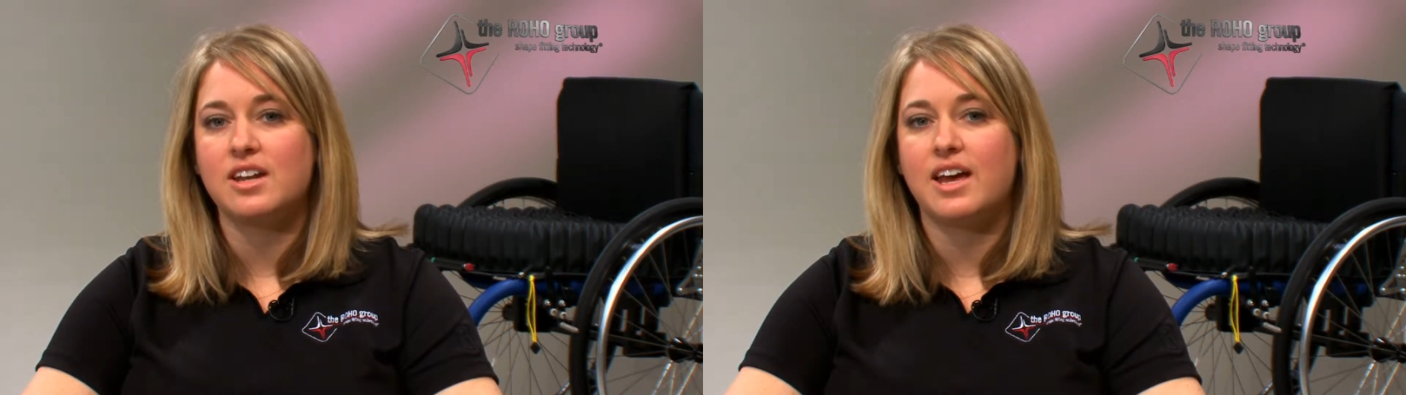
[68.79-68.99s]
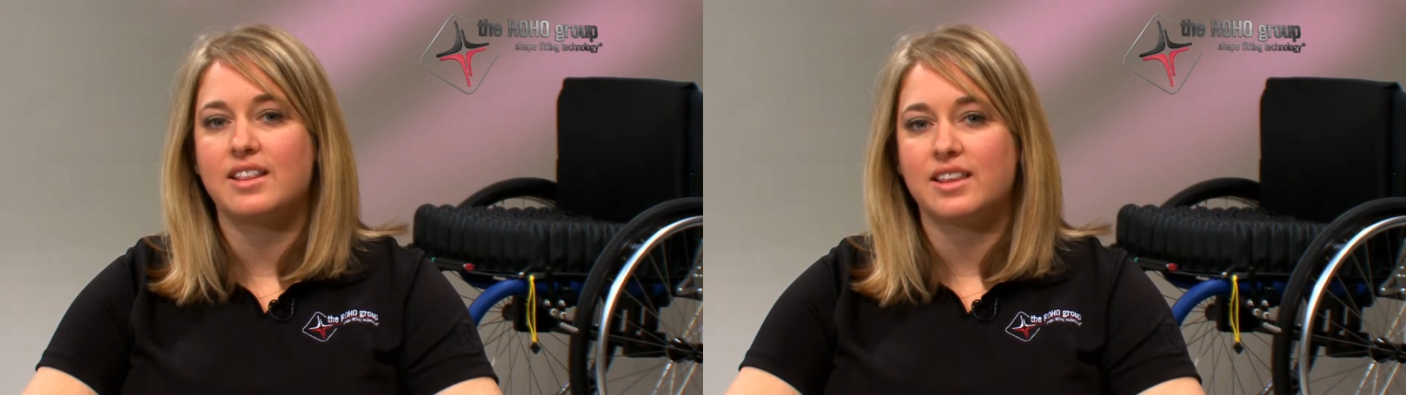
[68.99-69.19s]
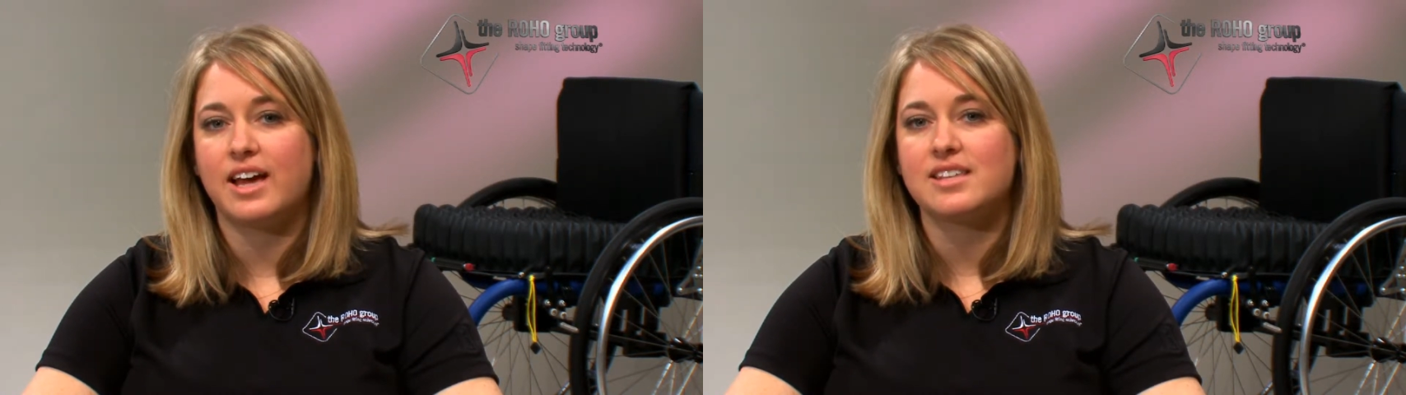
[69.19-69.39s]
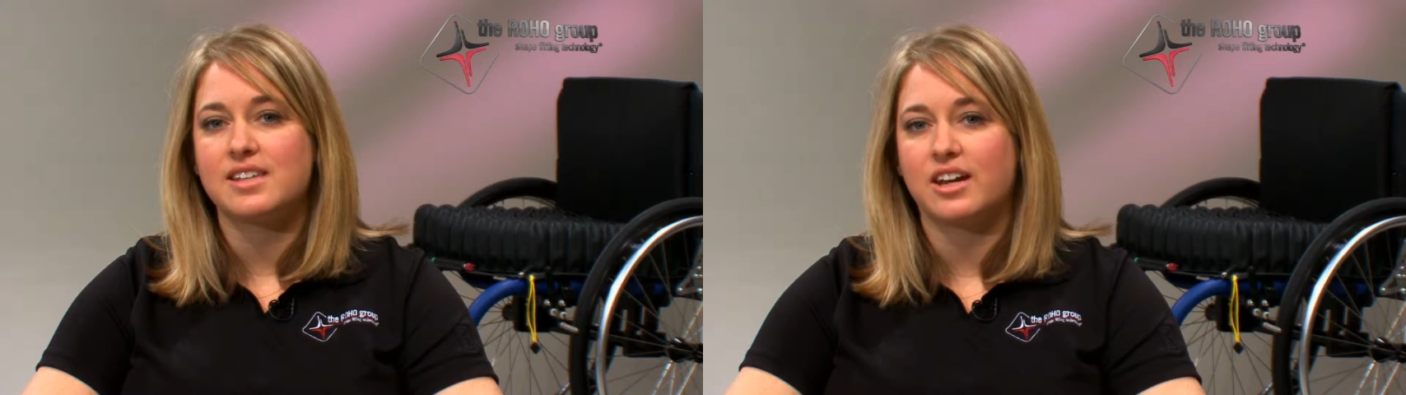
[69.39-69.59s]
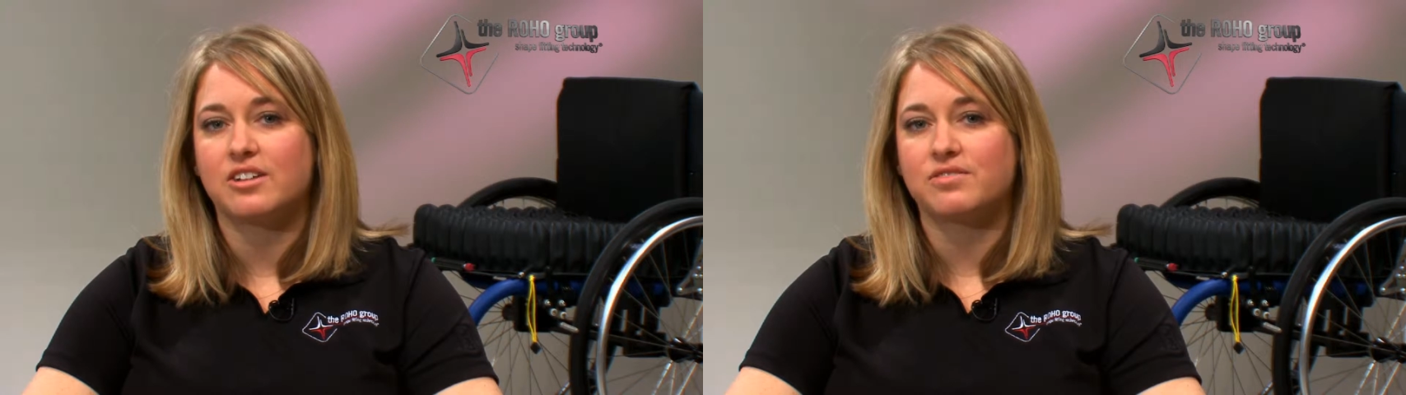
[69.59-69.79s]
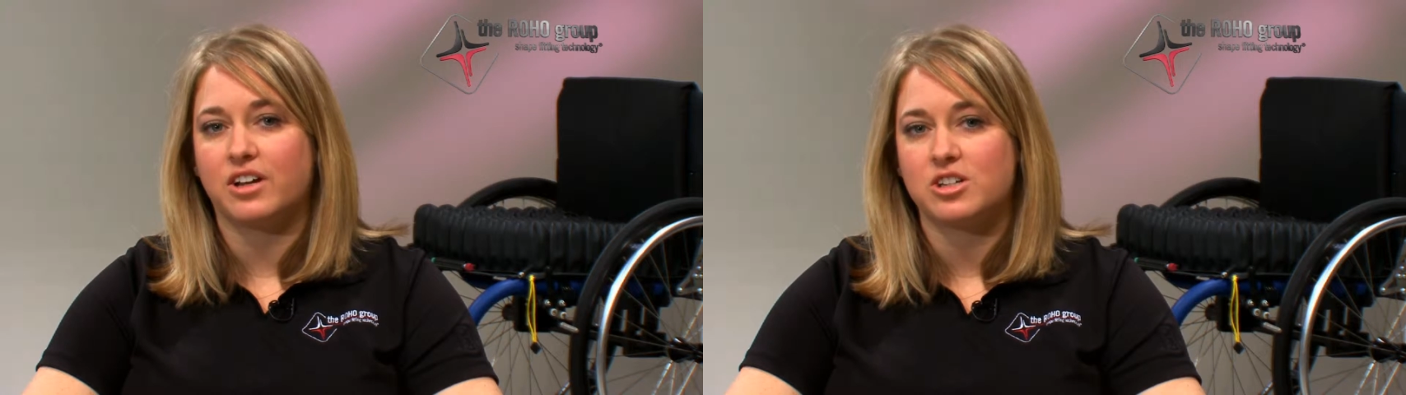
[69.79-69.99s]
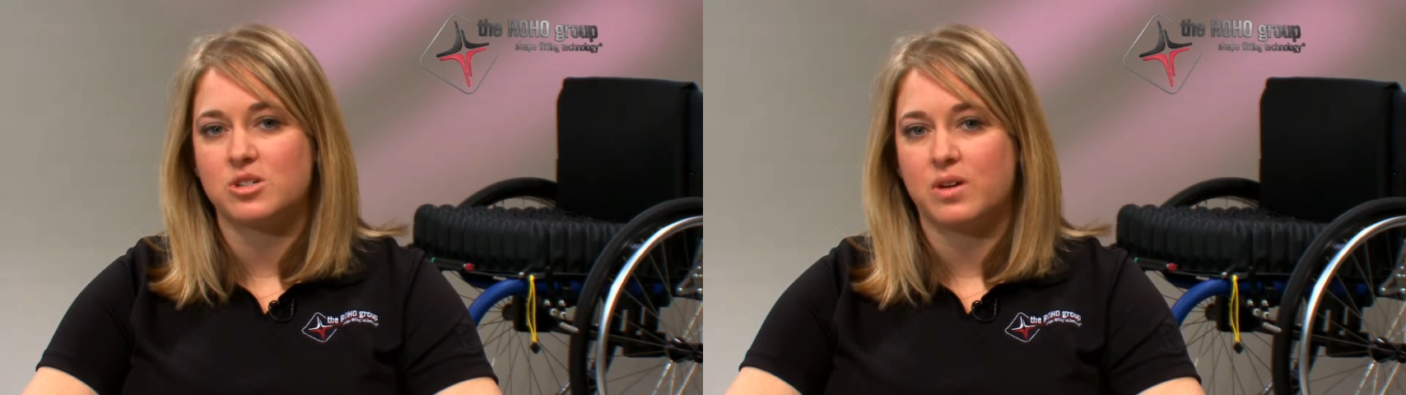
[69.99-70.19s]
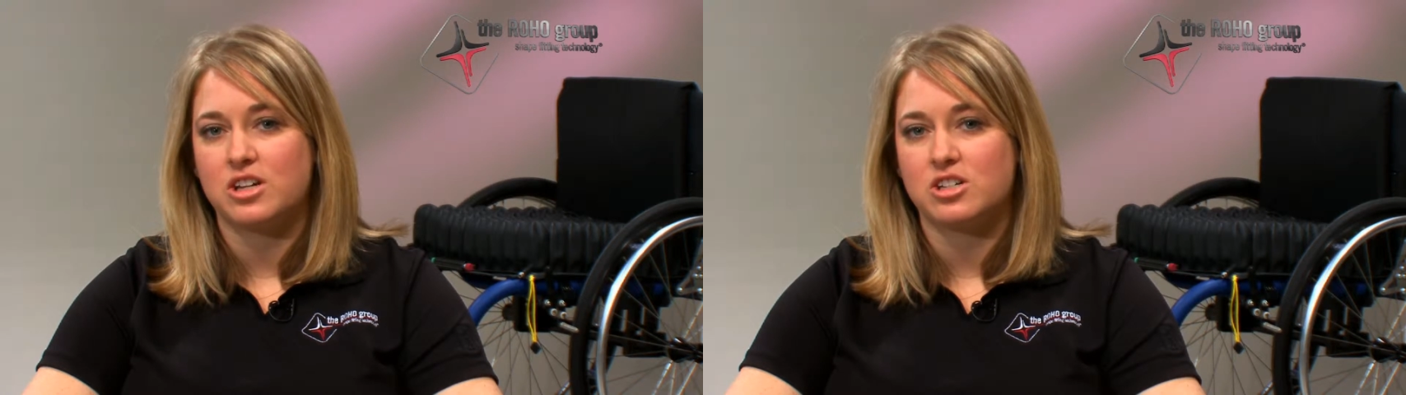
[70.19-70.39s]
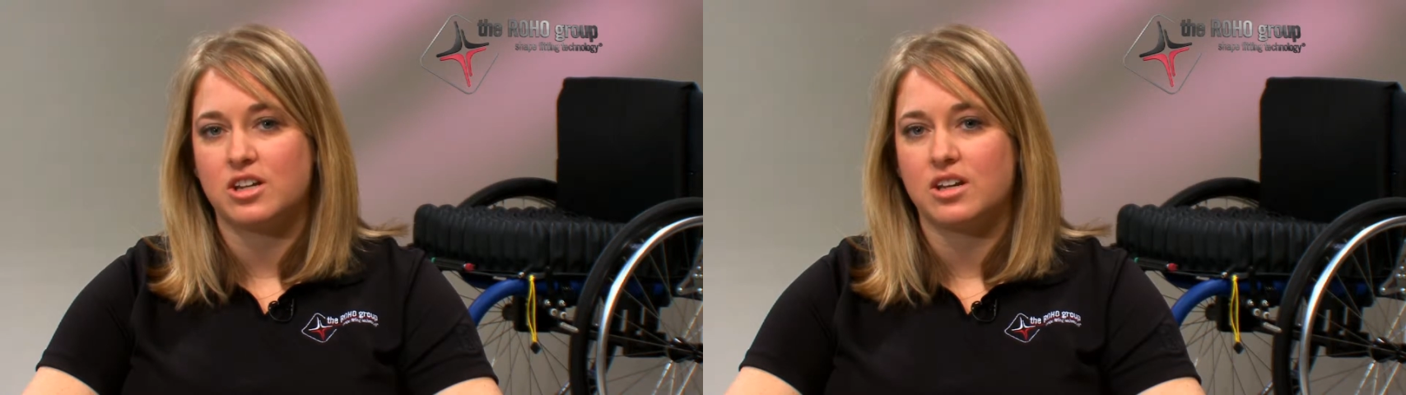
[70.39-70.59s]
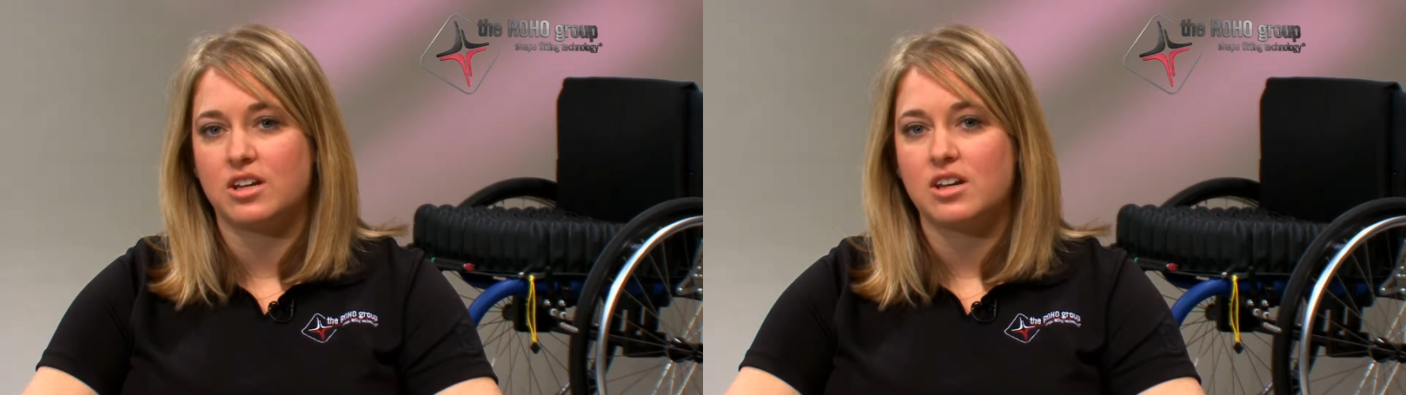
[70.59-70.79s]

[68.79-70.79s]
and less air fluctuation.